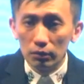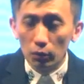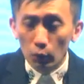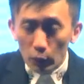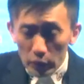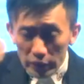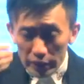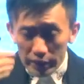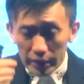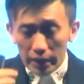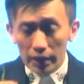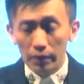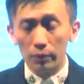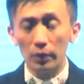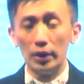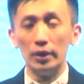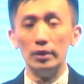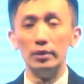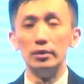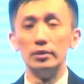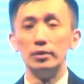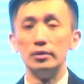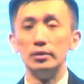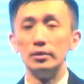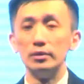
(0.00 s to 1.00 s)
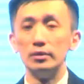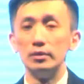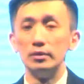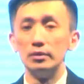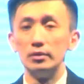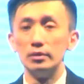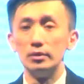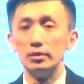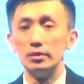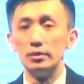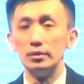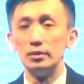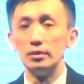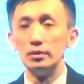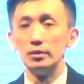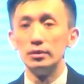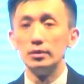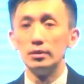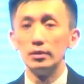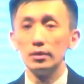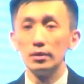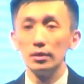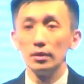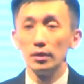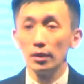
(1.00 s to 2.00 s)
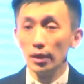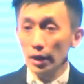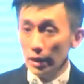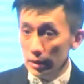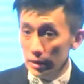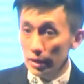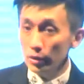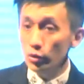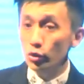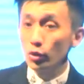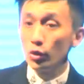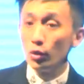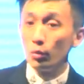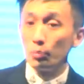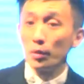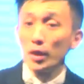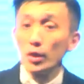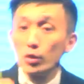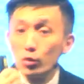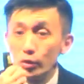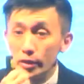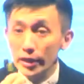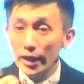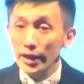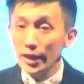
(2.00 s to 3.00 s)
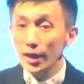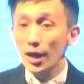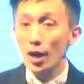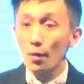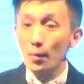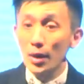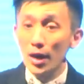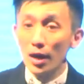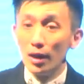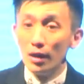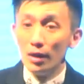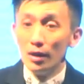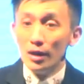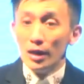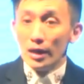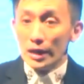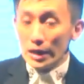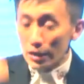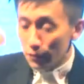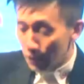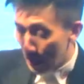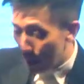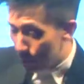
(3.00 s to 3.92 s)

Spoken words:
We say one. Is it true? Because you say it out, ma. If